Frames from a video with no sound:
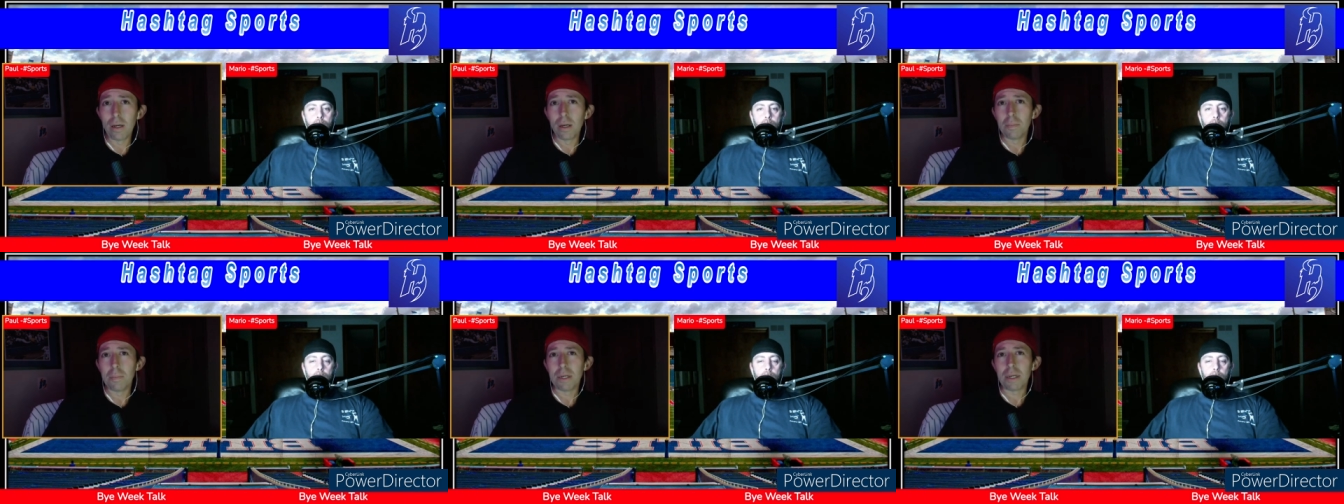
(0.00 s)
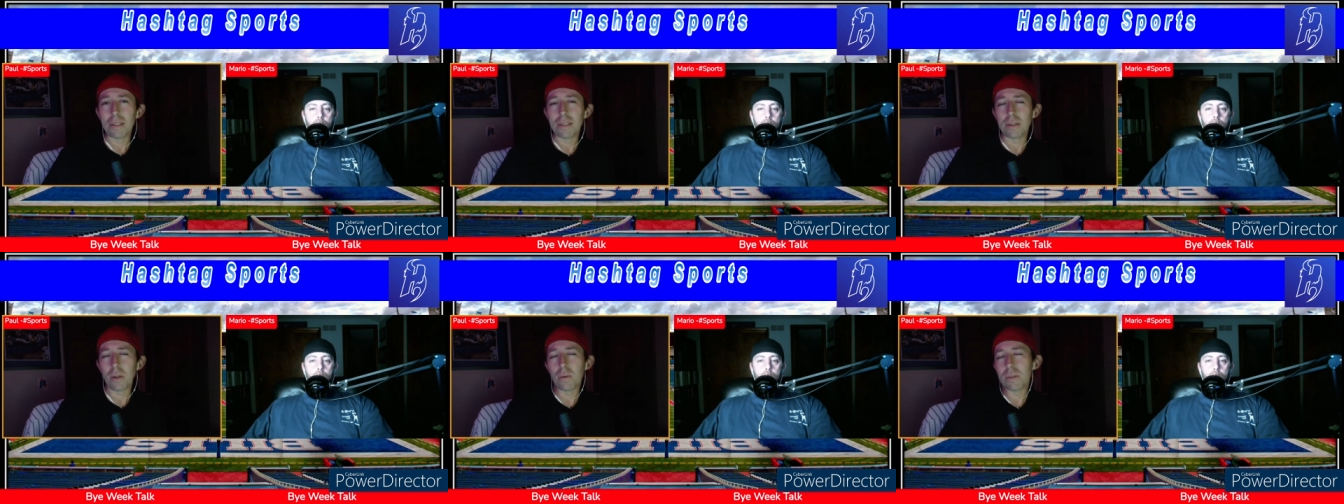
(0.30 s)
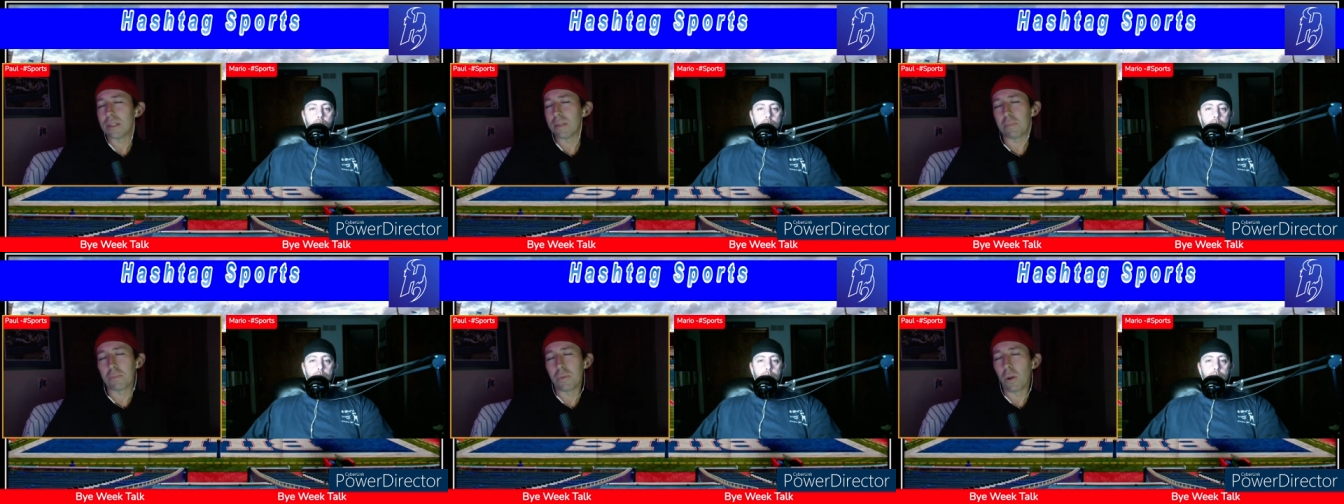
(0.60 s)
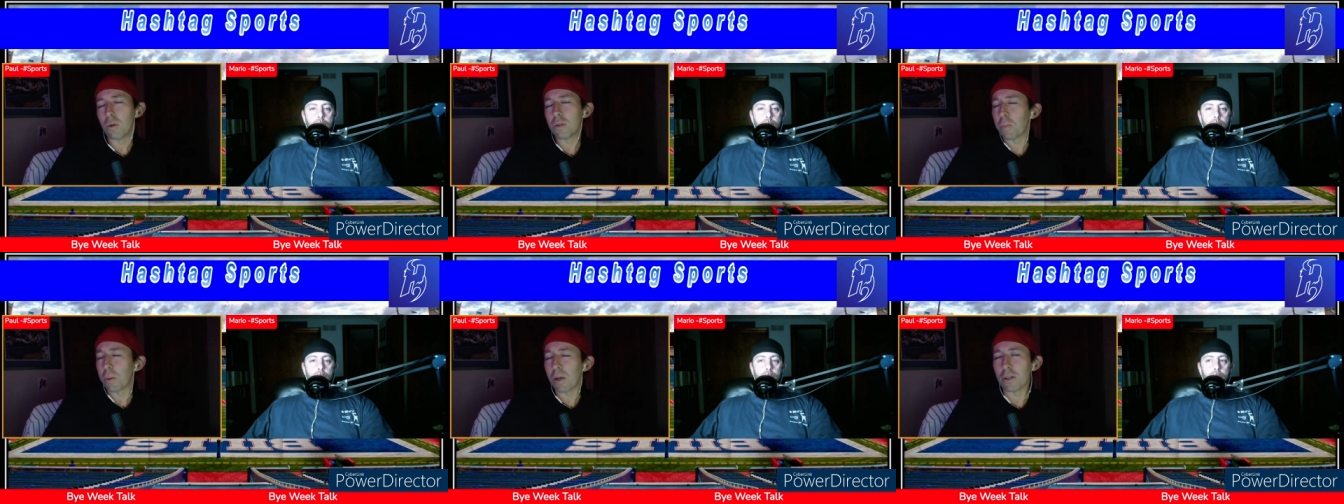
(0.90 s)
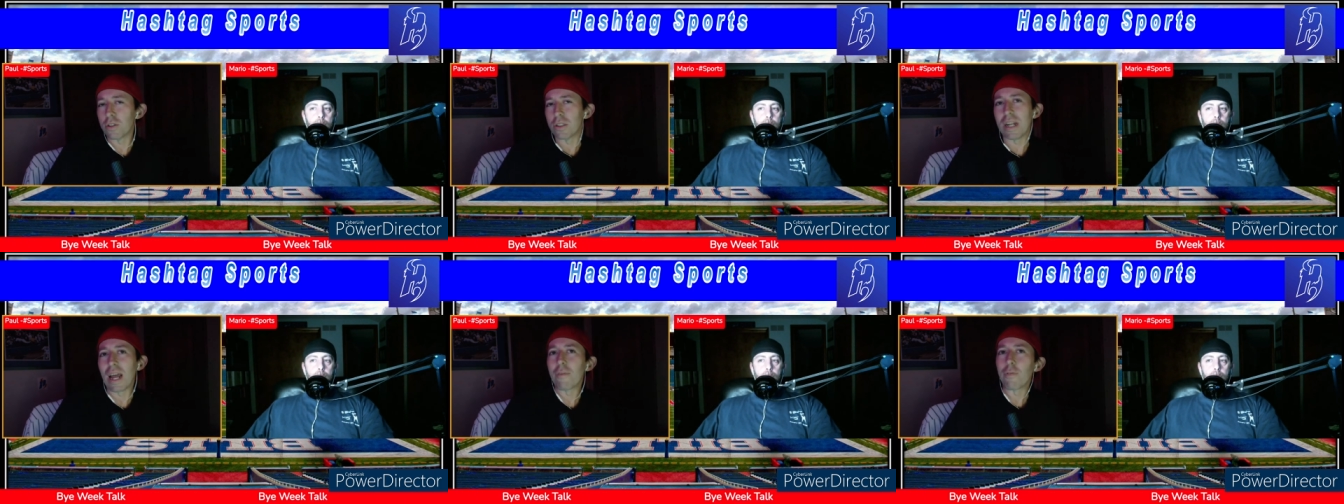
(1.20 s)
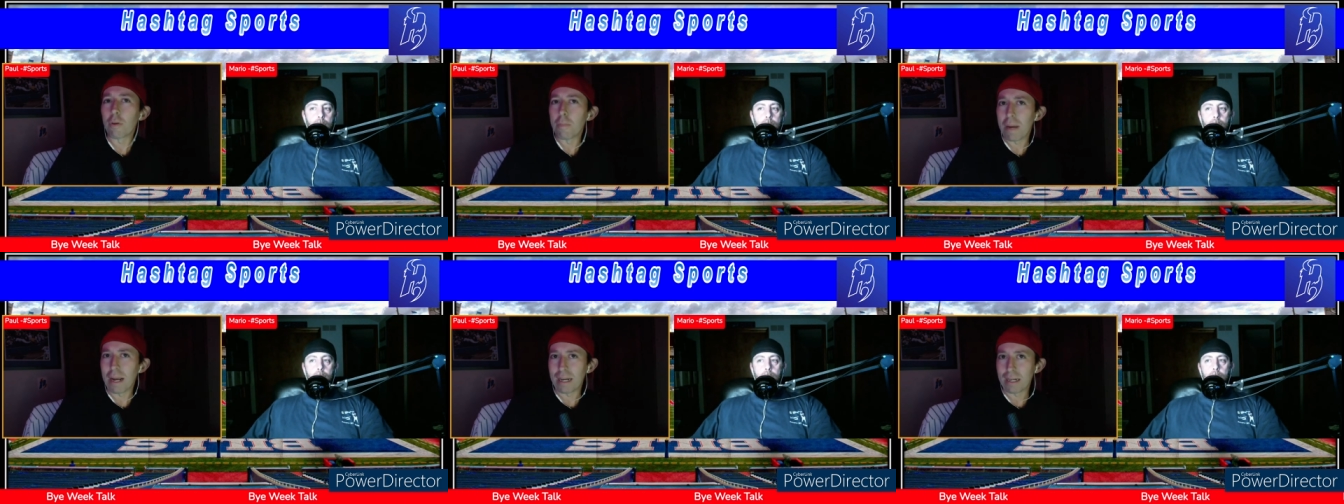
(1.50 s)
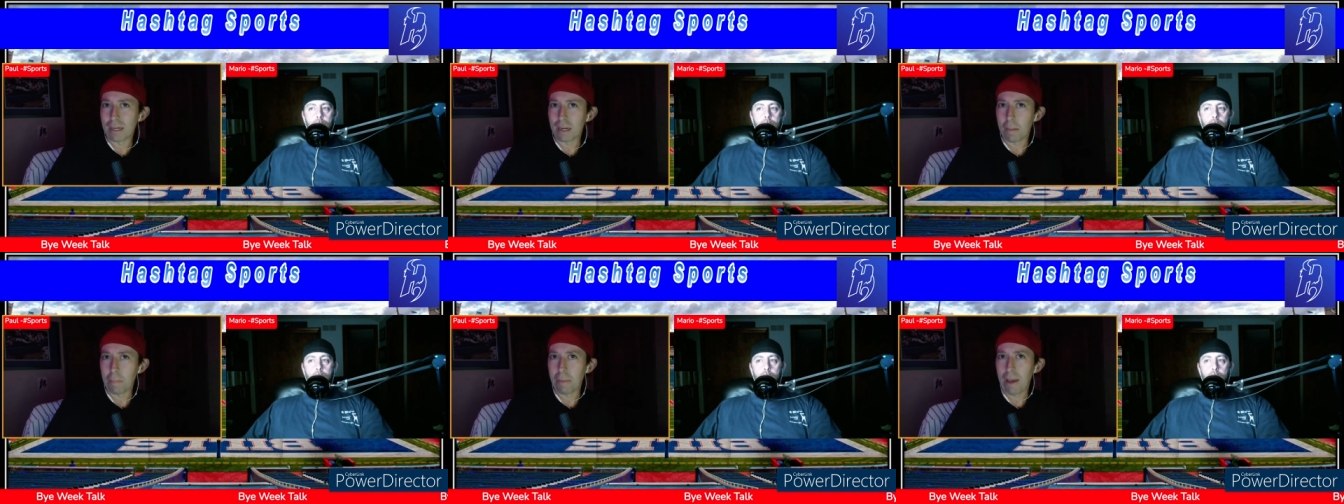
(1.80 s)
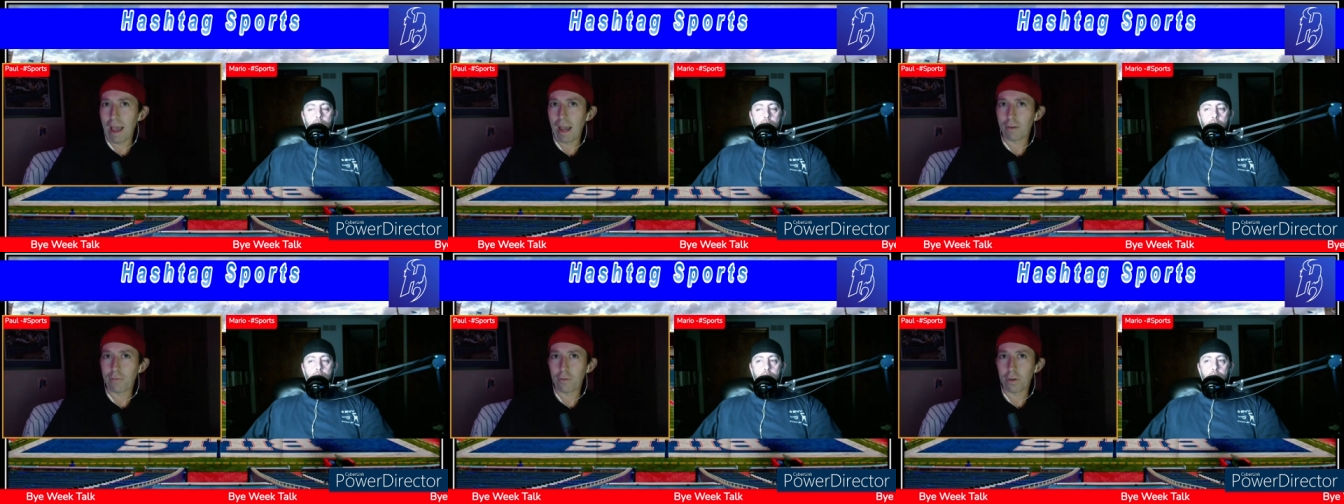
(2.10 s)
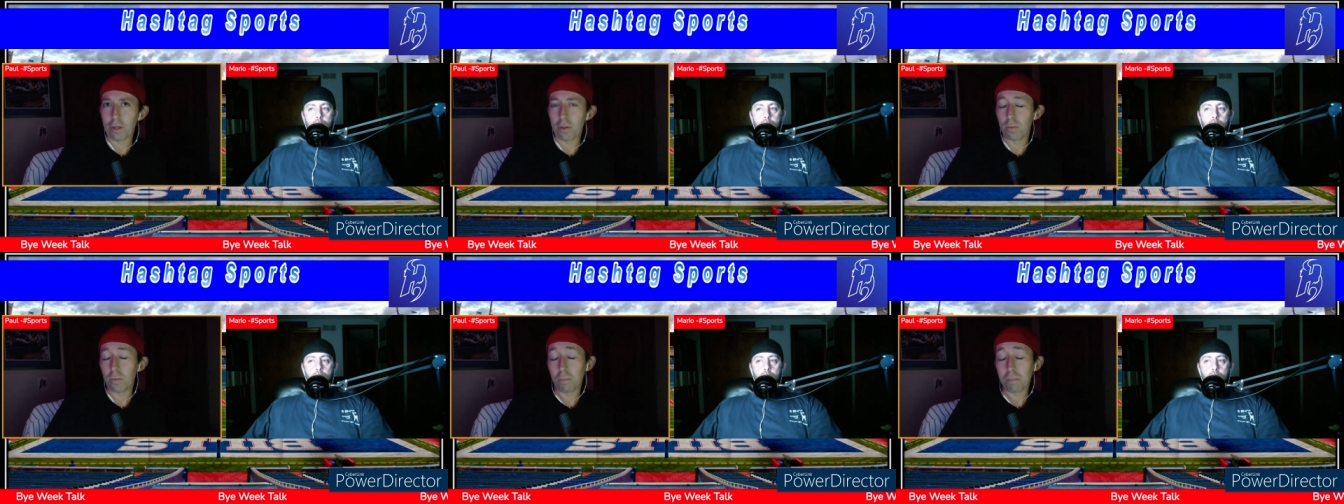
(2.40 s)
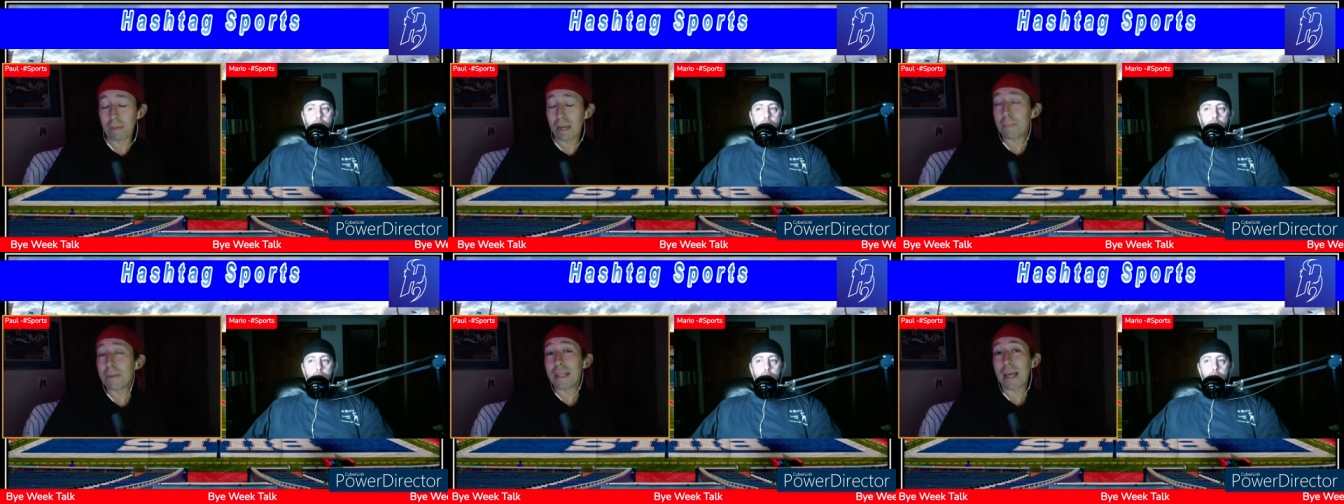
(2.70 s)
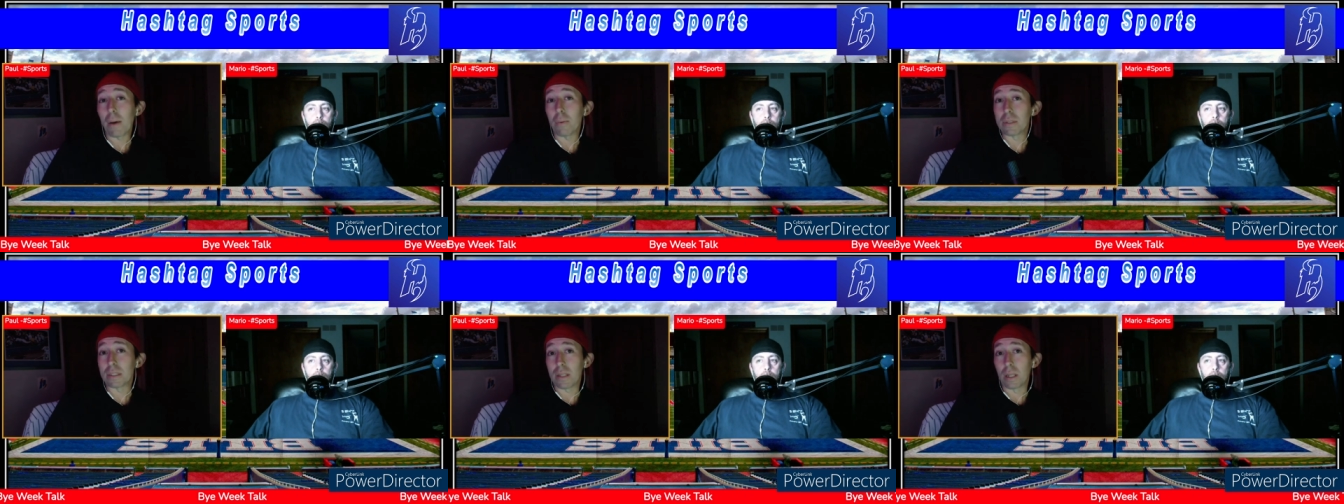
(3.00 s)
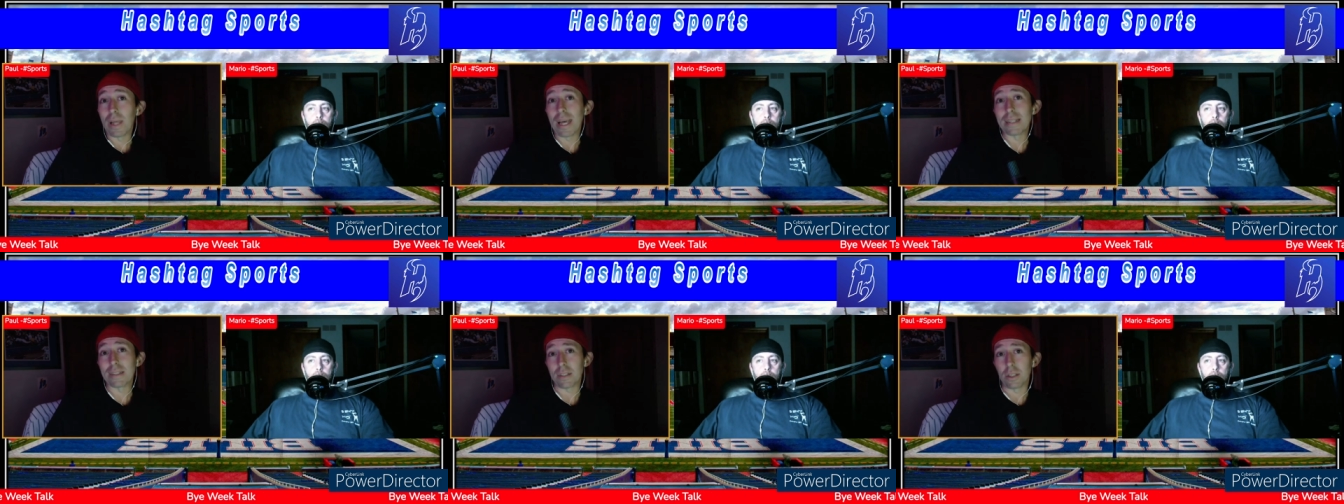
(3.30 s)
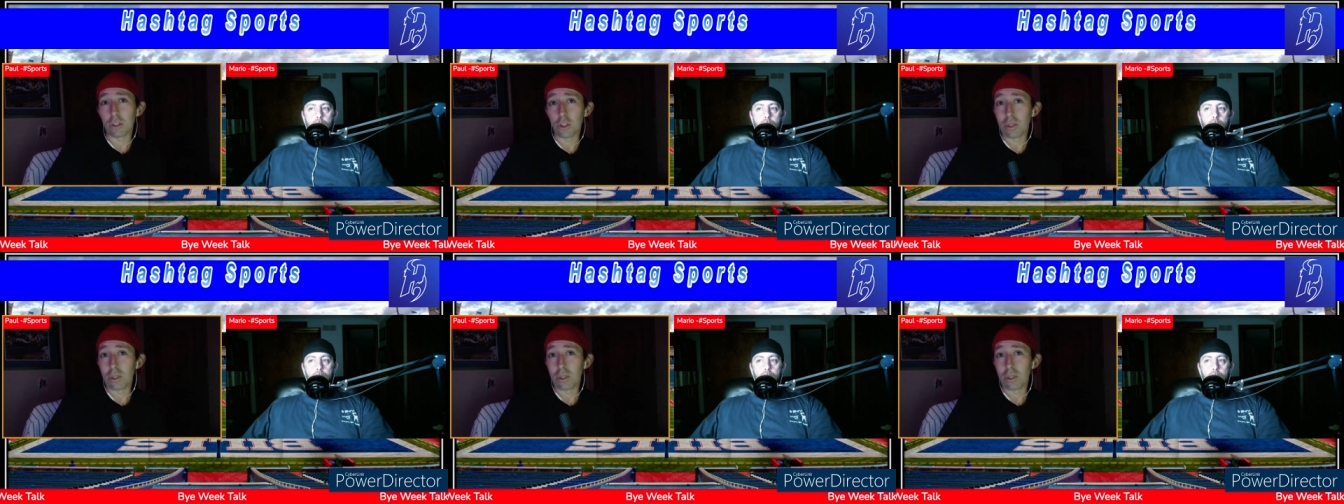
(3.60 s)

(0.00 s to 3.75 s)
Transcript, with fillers: because those those players never made an impact for you maybe that was the lesson.